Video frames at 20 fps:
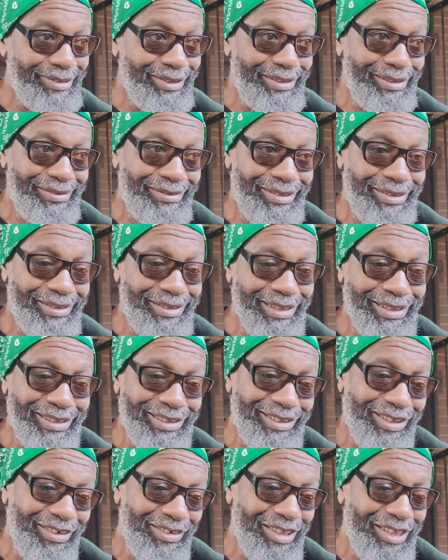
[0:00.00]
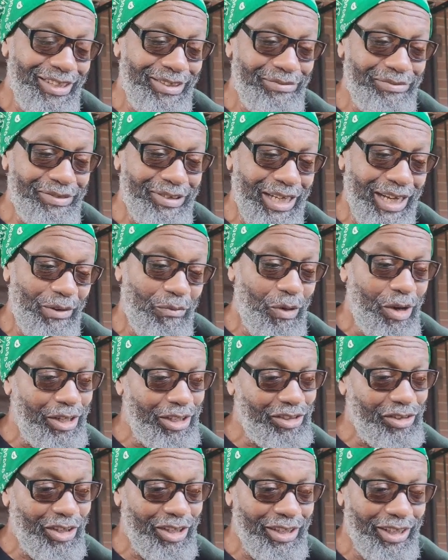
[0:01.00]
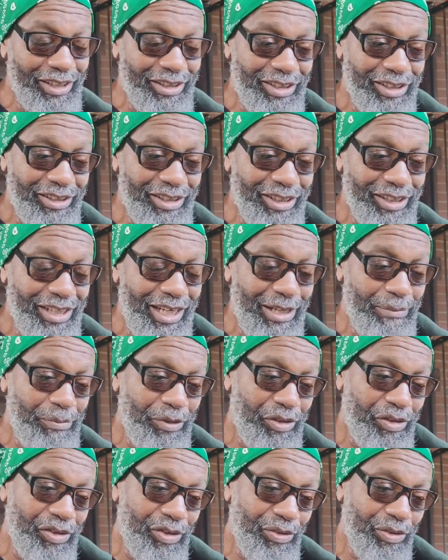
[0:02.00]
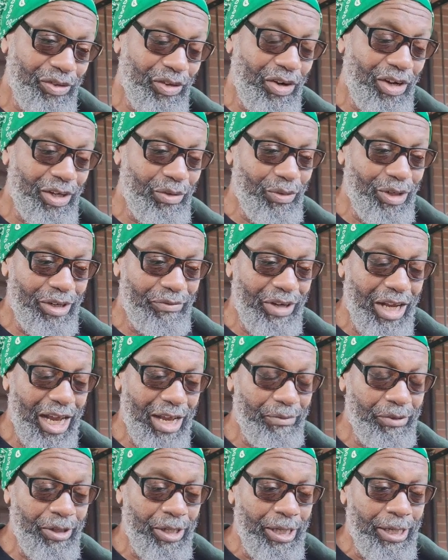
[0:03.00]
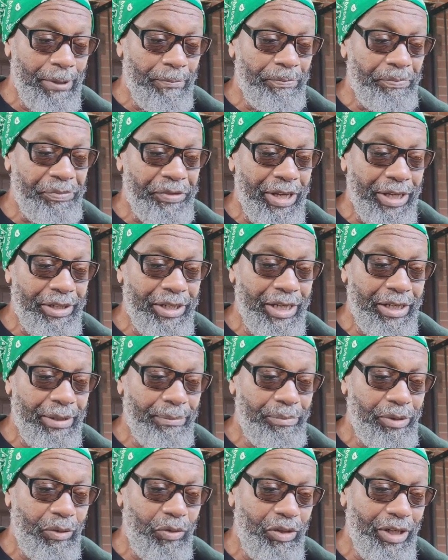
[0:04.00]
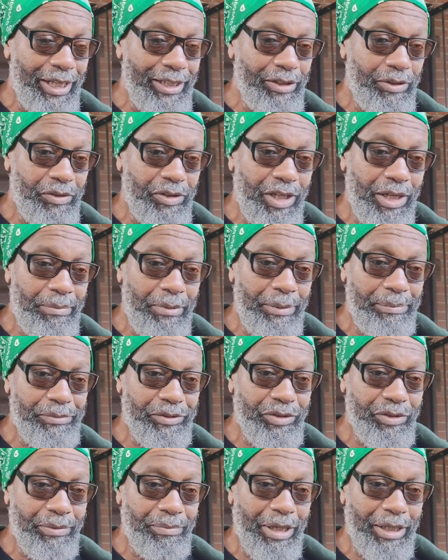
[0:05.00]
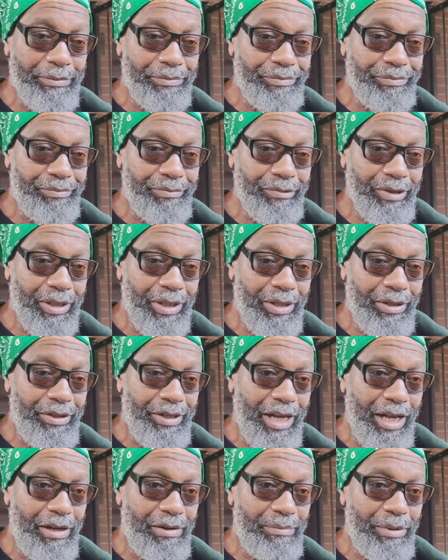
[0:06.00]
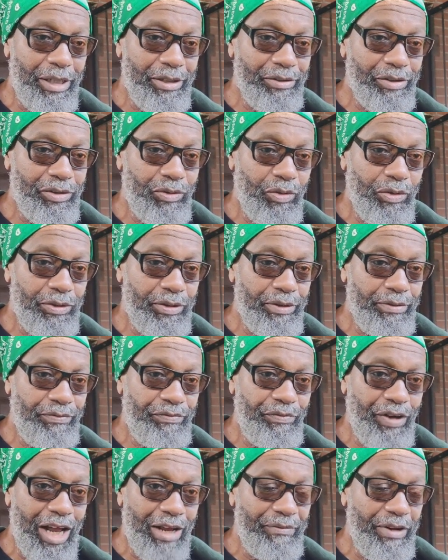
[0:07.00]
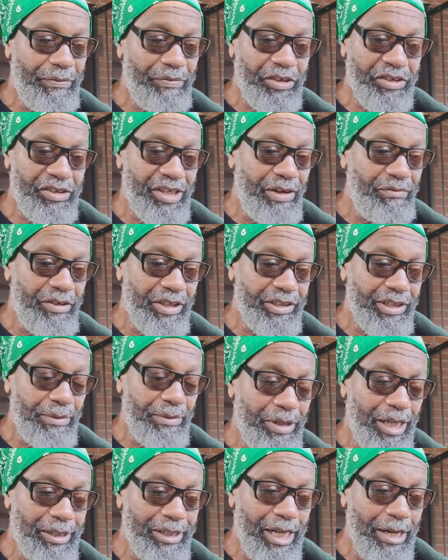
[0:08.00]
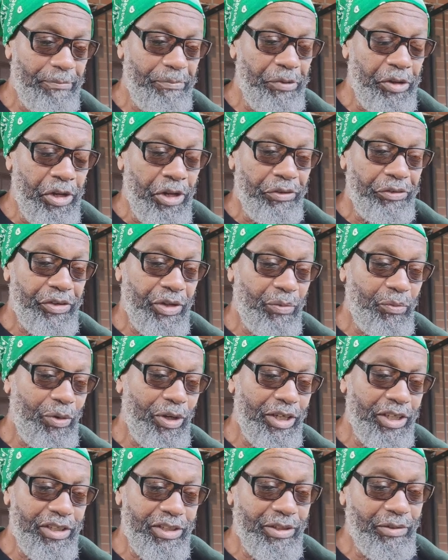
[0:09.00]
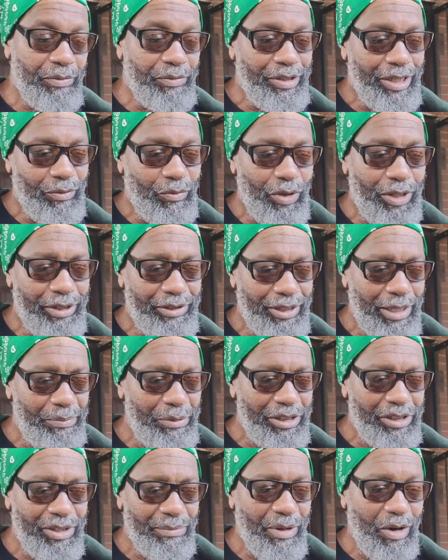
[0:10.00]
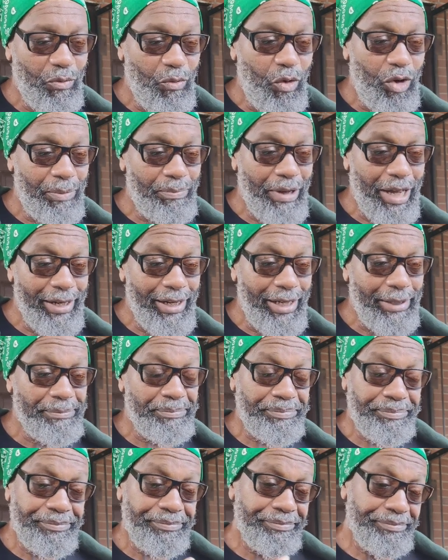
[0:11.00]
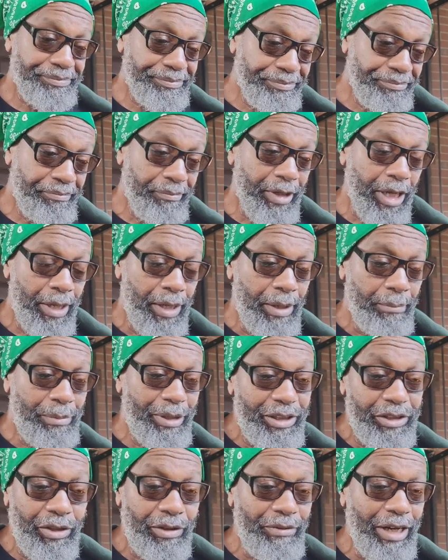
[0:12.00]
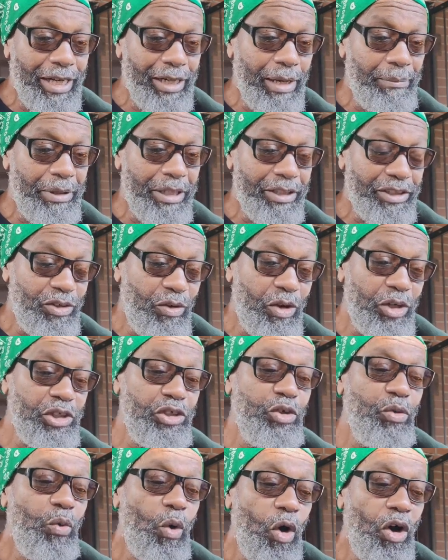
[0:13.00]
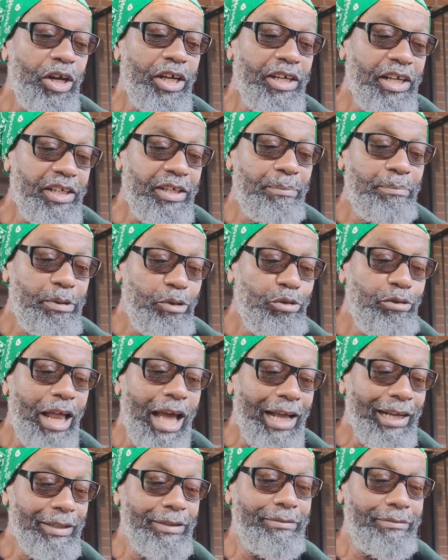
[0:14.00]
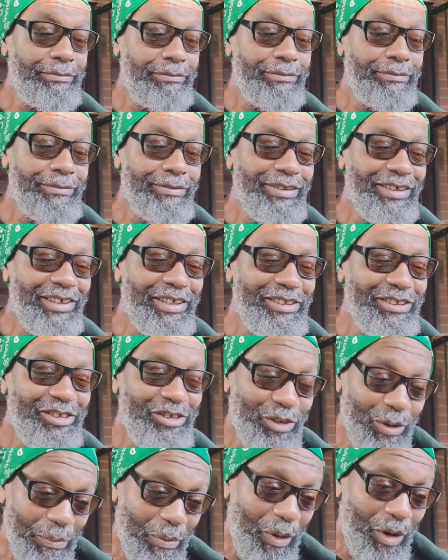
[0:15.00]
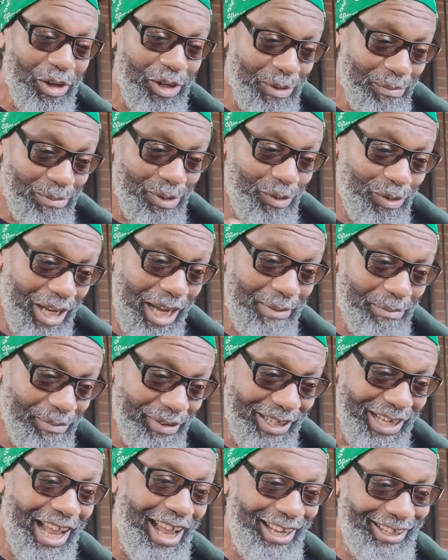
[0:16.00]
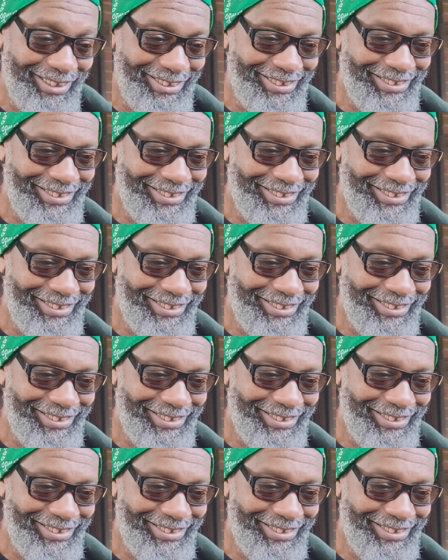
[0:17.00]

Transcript: 6.30 i want to start at 6 o'clock but it's still dark whatever have you and then the blue light don't come up to about uh, now about five after seven or like that so i'm well into now well i'm into my walk by then but it's all right. I mean, as long as you're walking in the blue light, you're part of the blue light brigade.